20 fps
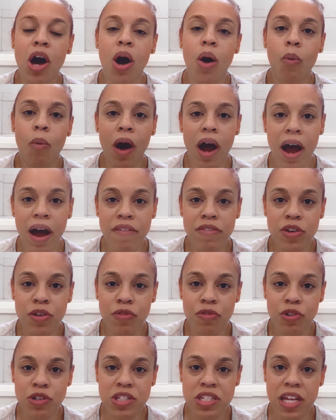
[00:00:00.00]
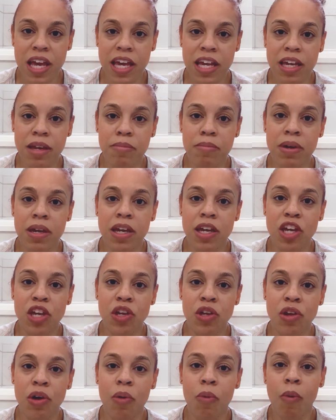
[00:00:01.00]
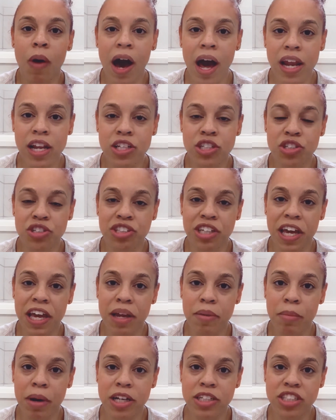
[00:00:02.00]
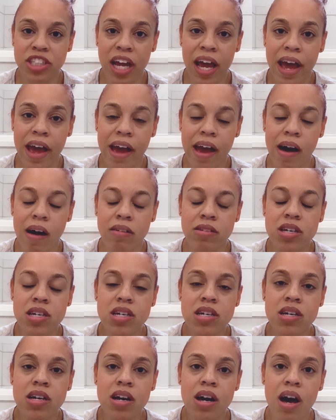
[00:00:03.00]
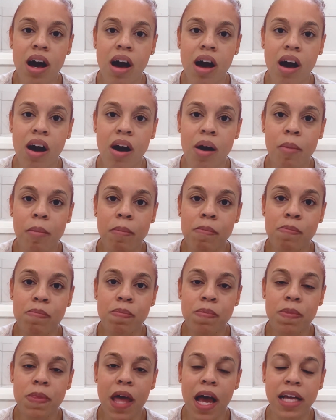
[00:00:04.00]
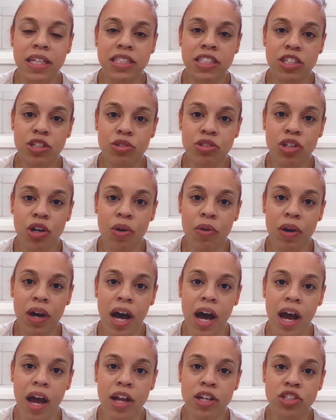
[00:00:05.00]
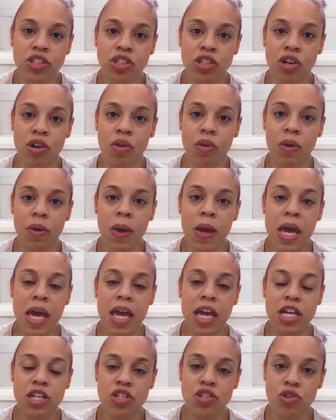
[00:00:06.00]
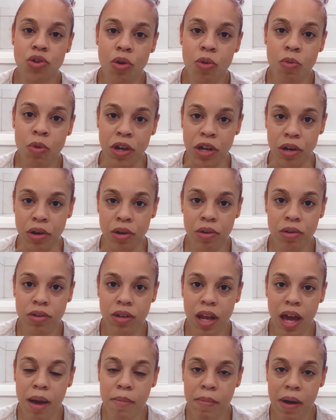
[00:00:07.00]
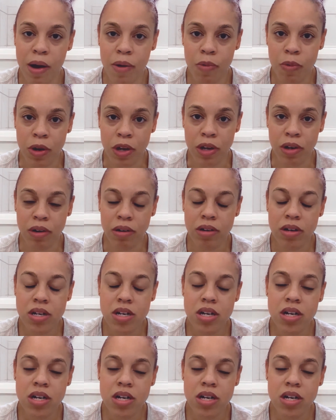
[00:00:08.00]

why have you forsaken me? Why did you take my child? I still told God, it's your will, not my will.